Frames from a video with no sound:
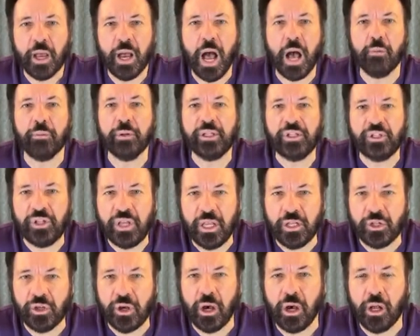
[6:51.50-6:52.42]
I would
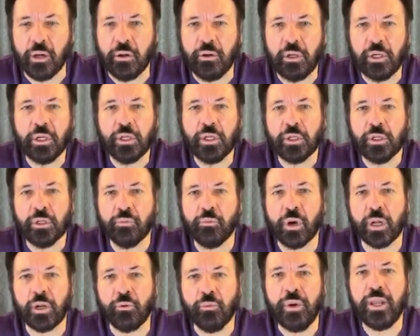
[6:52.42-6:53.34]
teach on
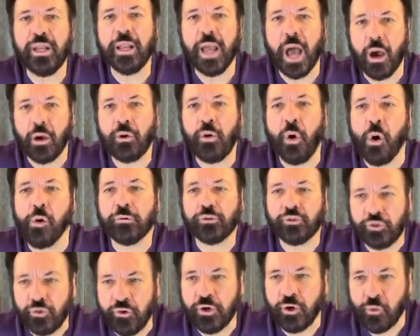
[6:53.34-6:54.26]
what we now call
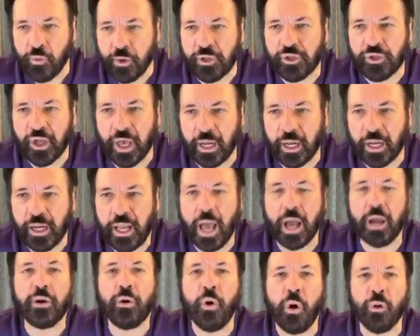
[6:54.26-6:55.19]
true Christianity.
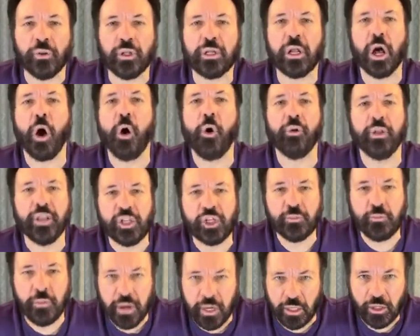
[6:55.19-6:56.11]
I called it Holy
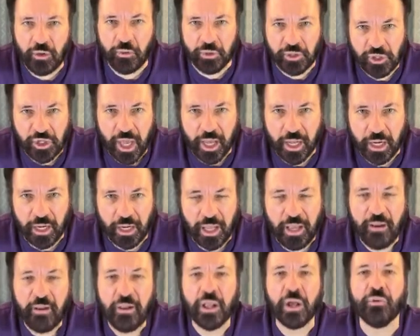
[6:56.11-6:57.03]
Spirit
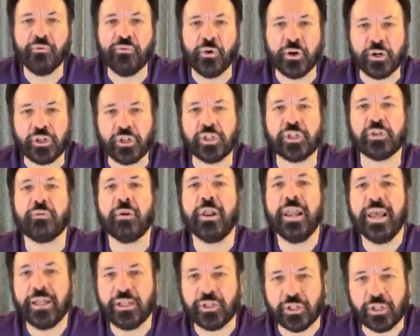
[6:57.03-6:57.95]
Christianity versus
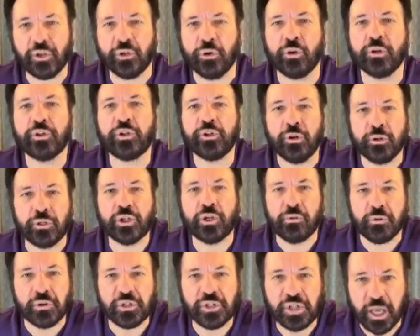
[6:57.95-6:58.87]
religious or church
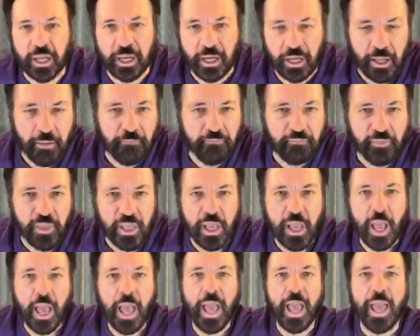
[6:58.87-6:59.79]
Christianity.
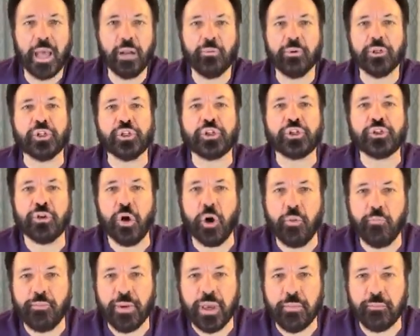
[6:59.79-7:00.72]
And would
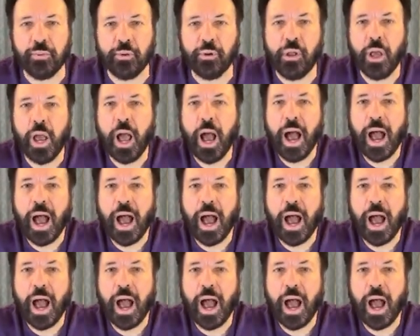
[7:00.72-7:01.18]
show people